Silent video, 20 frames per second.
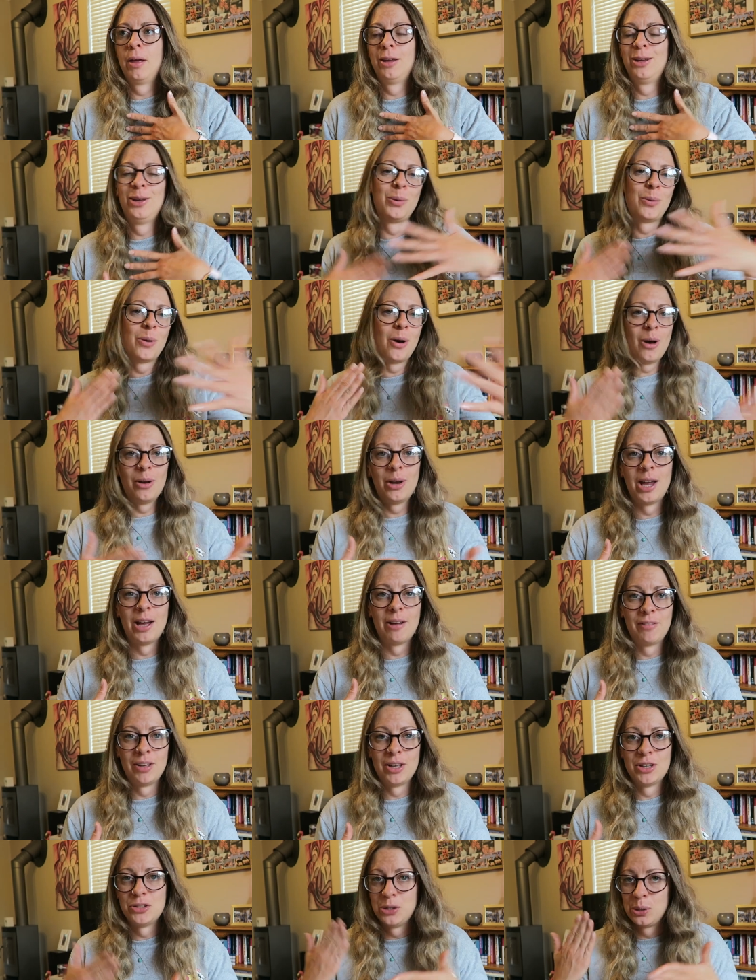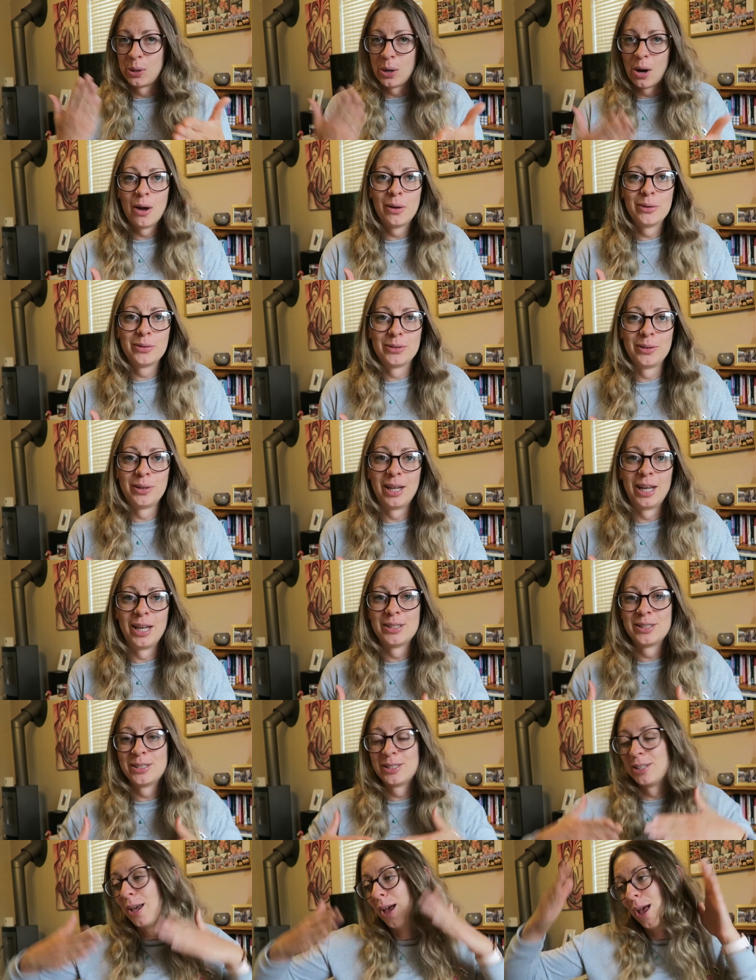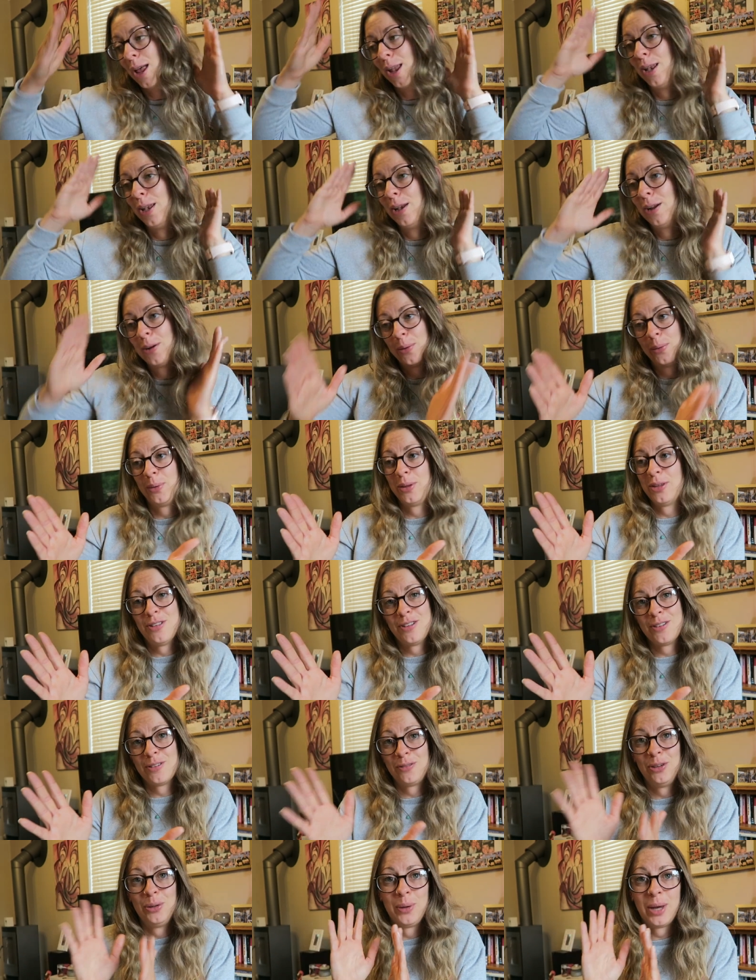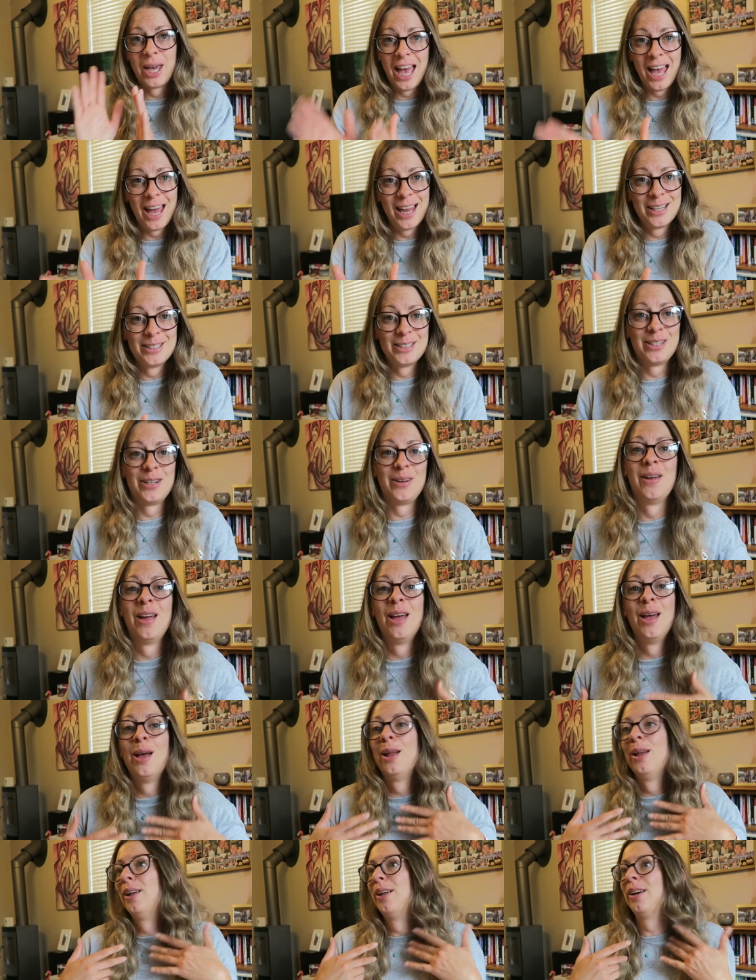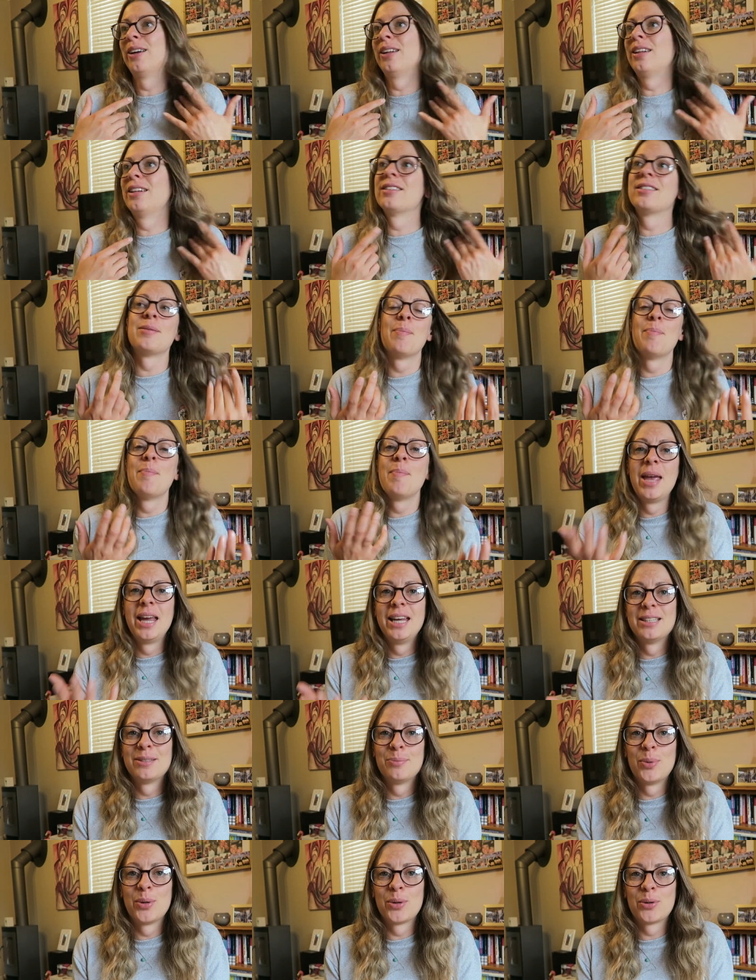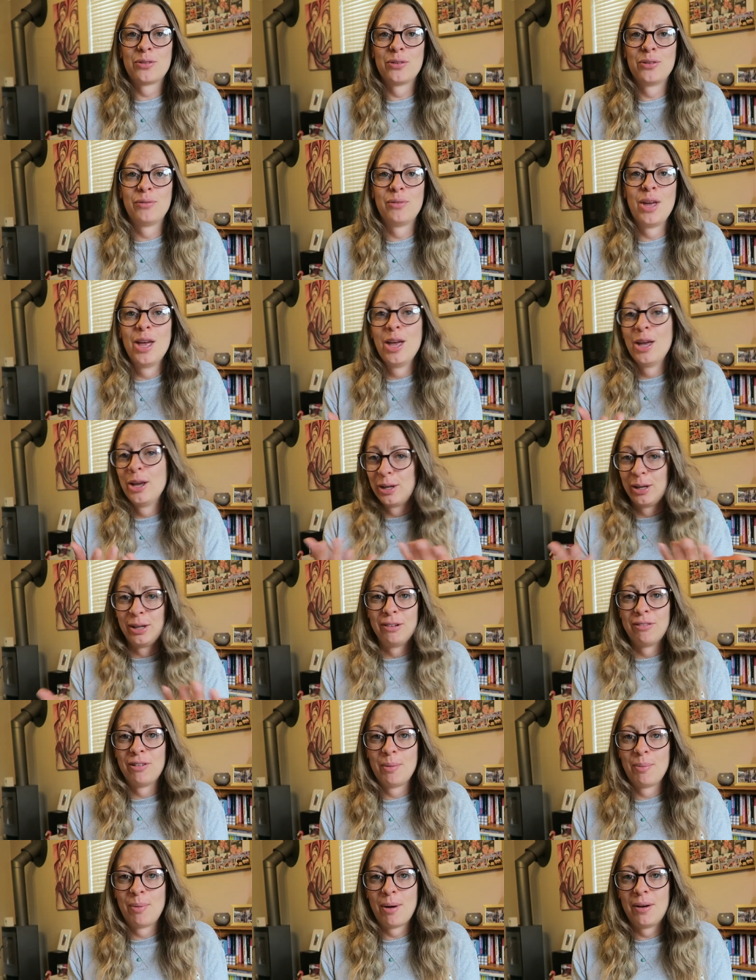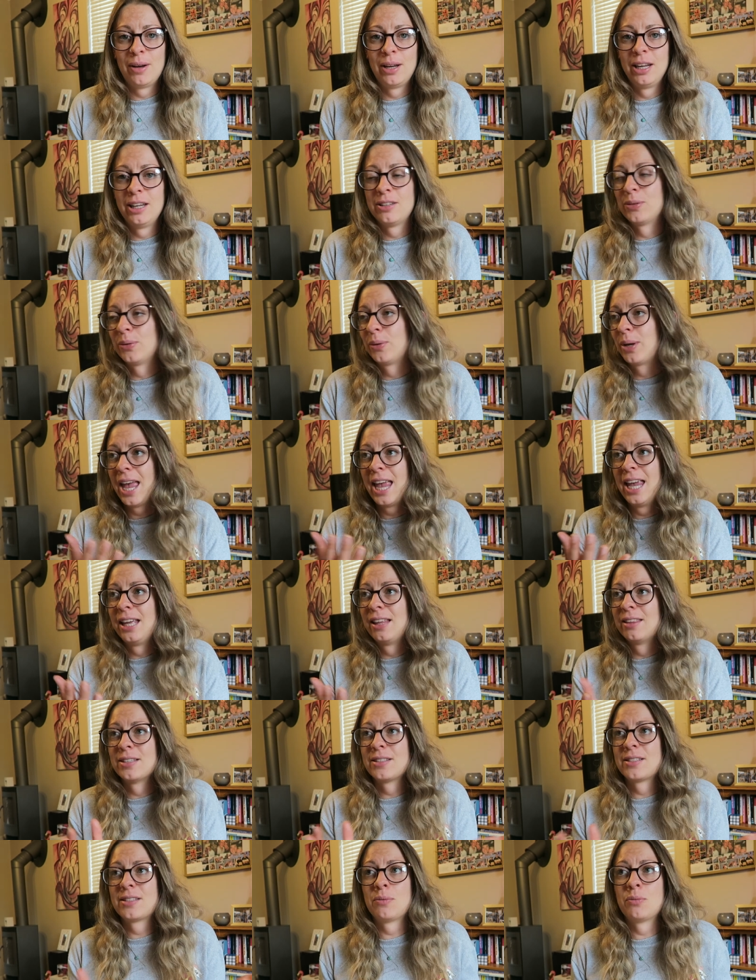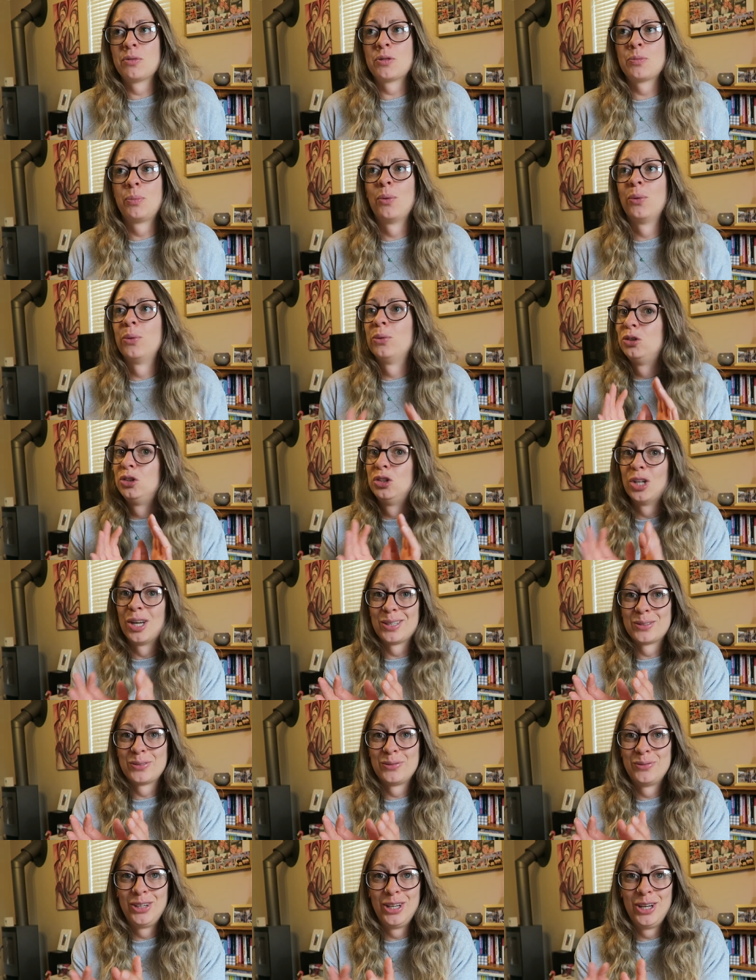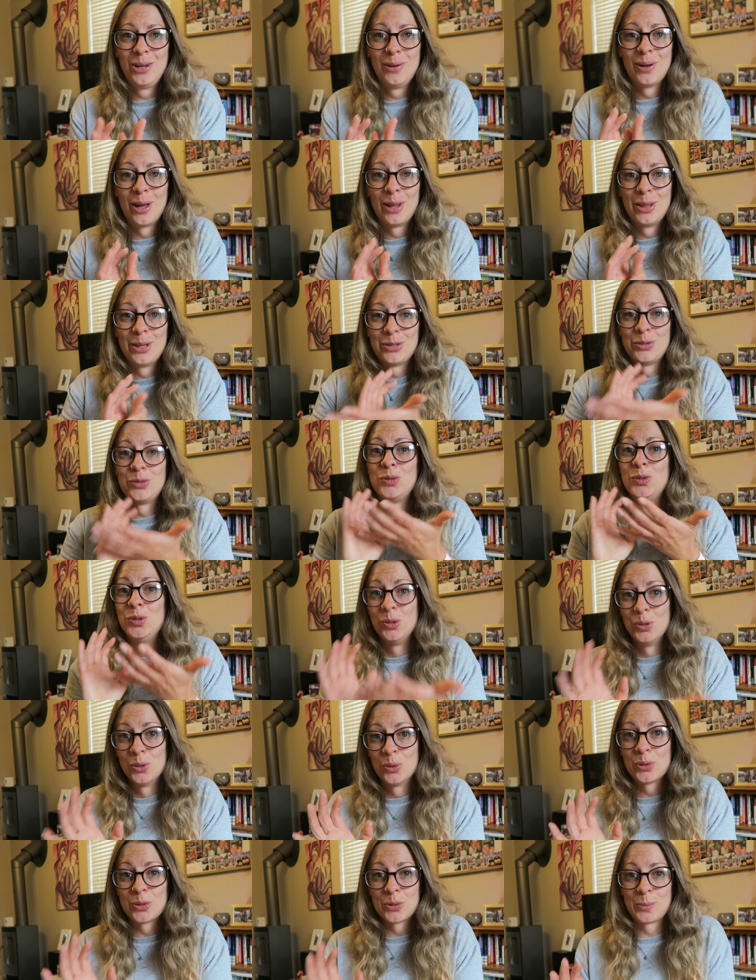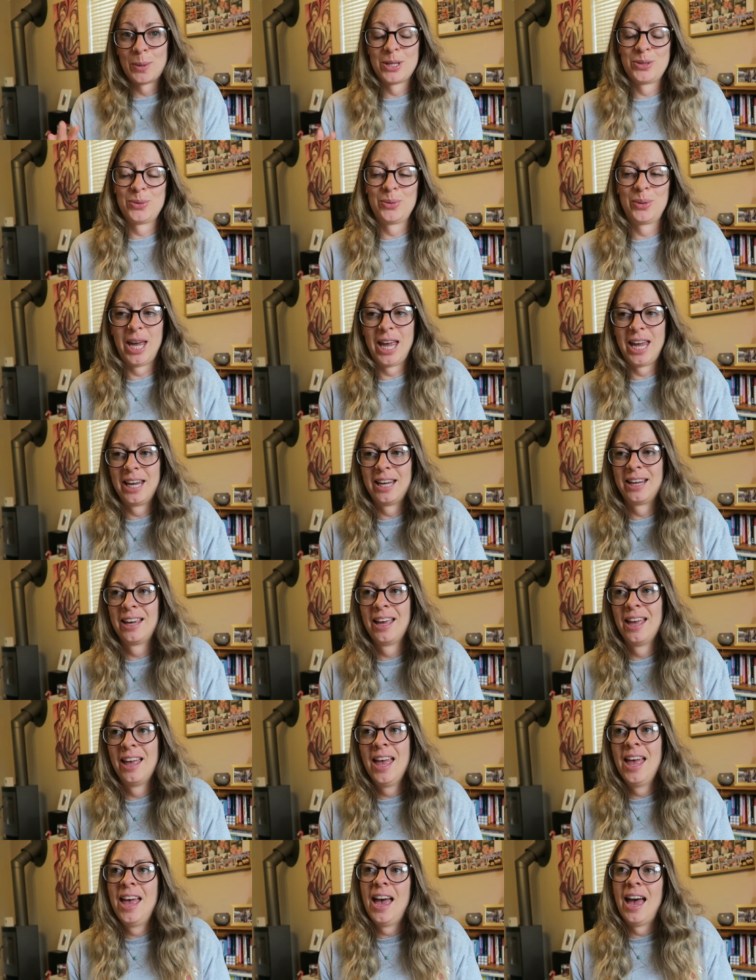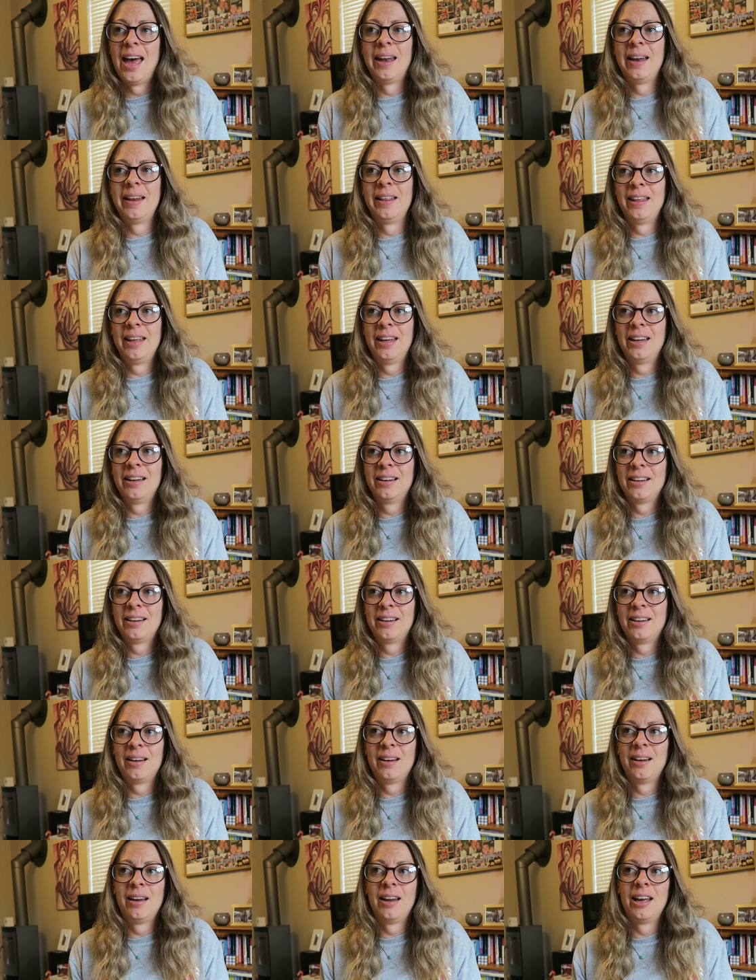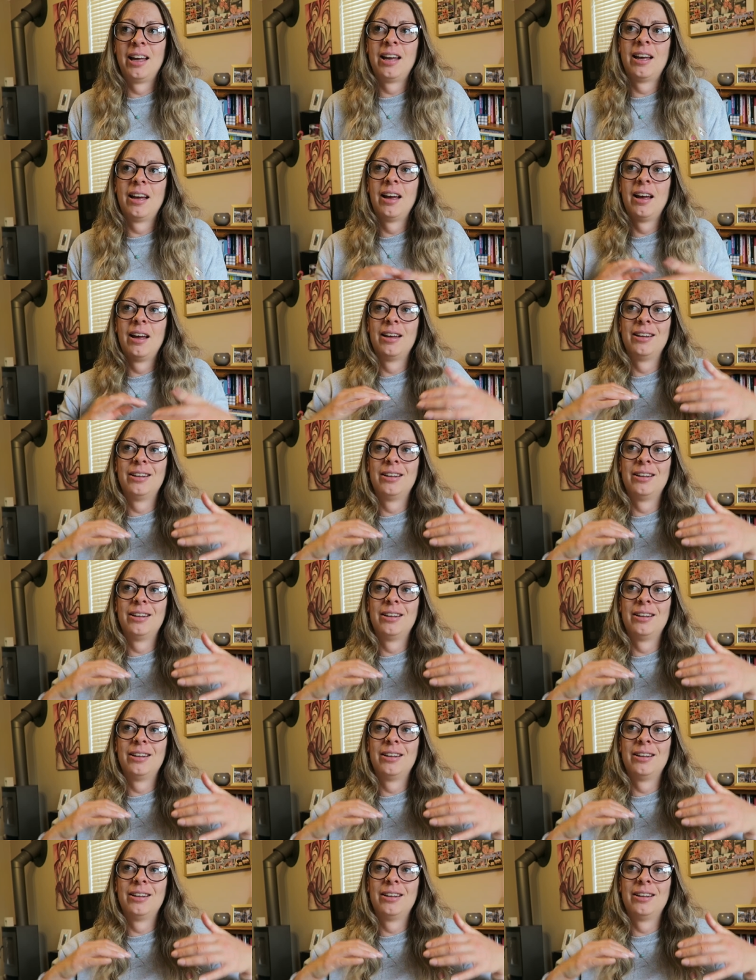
you can't have this, you can't do this, to look all this stuff you can do. Look at this amazing box of gluten-free brownies or cake that someone's bought just for you. Like this is your special cake. And I think like